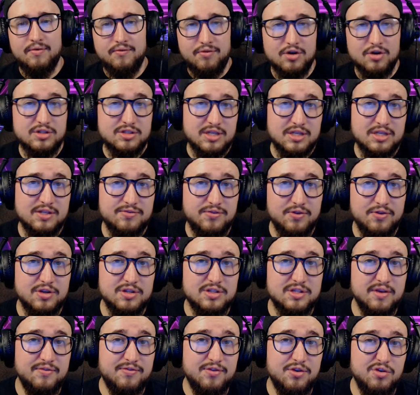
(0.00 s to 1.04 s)
First things
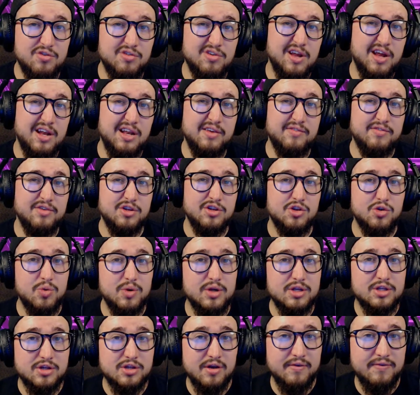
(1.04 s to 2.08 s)
first, if you're not even
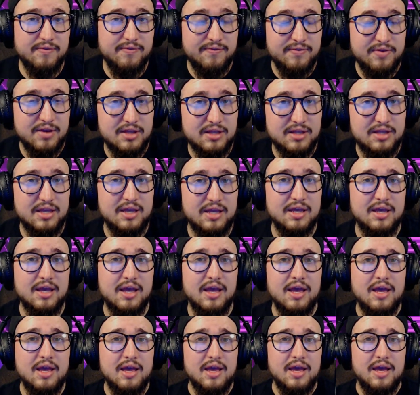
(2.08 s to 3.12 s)
Twitch affiliate
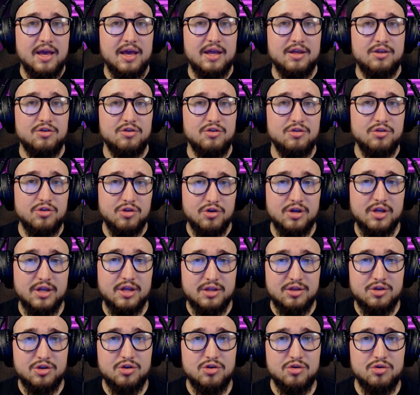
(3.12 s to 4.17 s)
and you're
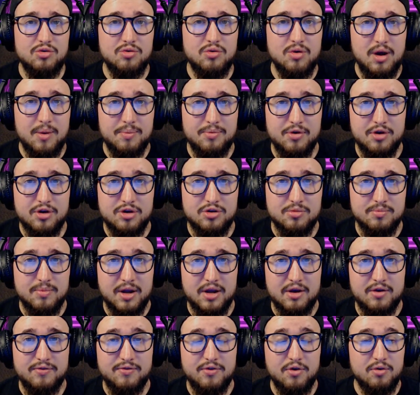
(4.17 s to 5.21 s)
looking to upgrade your
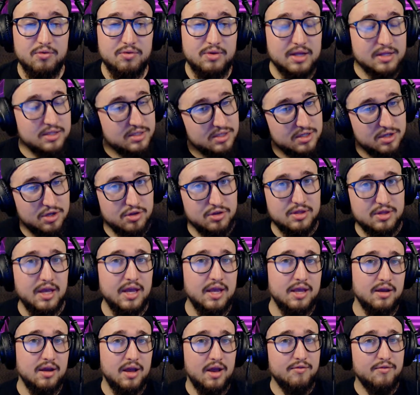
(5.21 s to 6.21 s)
microphone, that's a good thing.